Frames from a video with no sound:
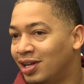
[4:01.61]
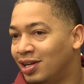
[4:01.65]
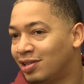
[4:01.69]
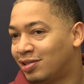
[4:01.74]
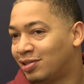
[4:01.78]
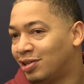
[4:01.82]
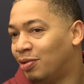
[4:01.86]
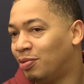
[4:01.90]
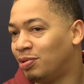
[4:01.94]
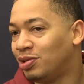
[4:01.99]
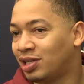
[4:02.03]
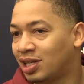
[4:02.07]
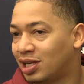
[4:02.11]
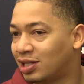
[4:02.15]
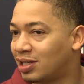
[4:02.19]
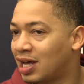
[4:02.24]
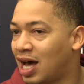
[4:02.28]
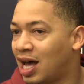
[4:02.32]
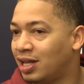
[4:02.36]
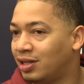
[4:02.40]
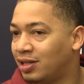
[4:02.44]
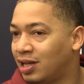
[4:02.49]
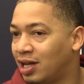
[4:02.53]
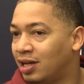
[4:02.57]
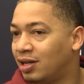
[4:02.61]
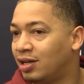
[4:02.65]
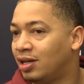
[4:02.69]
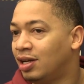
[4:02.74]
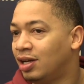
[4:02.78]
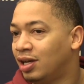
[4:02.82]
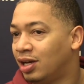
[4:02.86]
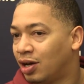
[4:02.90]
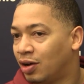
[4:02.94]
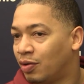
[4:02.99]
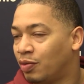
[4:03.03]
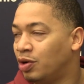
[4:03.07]
So we're just excited that,
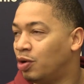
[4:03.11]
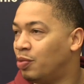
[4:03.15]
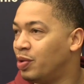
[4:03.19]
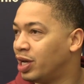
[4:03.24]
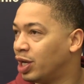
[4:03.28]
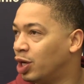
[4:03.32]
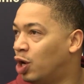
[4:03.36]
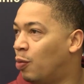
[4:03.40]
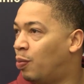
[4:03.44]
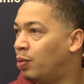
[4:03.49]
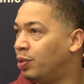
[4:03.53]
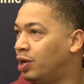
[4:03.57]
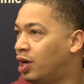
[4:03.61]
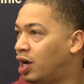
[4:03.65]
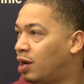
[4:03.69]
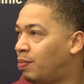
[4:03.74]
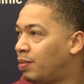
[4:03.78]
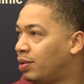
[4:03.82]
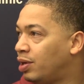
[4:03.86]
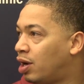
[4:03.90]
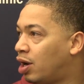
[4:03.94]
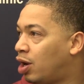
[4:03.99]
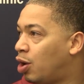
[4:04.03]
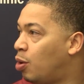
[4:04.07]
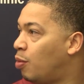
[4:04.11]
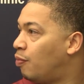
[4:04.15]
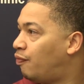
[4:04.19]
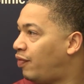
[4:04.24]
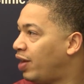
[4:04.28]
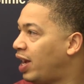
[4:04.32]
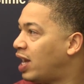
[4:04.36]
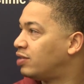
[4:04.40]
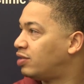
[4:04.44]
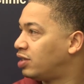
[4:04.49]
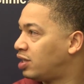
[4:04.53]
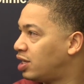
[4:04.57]
you know, we can open up and our home
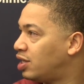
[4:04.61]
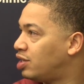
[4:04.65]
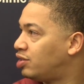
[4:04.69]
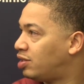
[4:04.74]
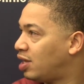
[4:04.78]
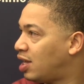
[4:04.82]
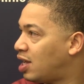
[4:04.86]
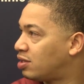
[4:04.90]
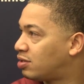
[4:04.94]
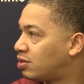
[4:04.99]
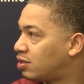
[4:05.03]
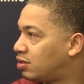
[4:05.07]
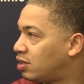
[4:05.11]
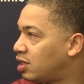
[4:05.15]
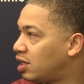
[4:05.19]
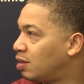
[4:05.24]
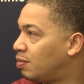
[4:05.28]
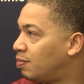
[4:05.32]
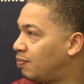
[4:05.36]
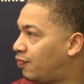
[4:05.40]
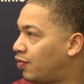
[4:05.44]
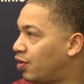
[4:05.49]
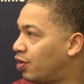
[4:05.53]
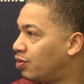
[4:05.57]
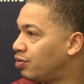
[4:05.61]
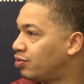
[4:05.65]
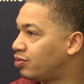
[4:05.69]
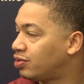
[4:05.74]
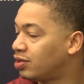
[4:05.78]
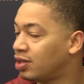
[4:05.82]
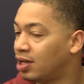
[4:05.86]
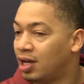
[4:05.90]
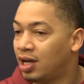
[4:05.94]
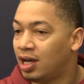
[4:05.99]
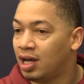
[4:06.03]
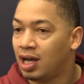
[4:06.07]
fans will get a chance to see him first.
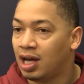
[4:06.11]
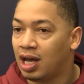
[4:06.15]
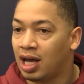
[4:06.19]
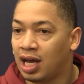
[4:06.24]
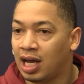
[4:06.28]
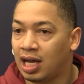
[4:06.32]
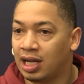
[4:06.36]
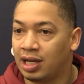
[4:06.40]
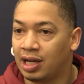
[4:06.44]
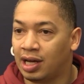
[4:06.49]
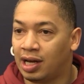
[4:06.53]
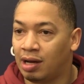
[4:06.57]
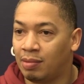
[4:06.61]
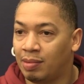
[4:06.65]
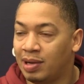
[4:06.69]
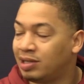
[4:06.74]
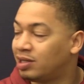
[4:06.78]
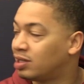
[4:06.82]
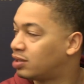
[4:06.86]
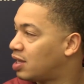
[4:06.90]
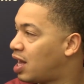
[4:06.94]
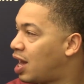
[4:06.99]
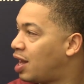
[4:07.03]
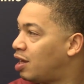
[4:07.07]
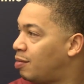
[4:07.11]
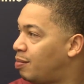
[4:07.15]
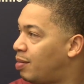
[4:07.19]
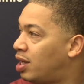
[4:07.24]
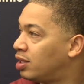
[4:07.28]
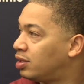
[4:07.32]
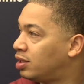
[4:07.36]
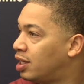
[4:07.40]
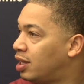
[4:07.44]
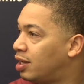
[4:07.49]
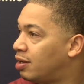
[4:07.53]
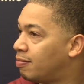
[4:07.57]
And he's excited
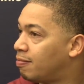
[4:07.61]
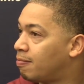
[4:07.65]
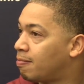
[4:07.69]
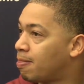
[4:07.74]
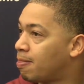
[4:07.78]
about that.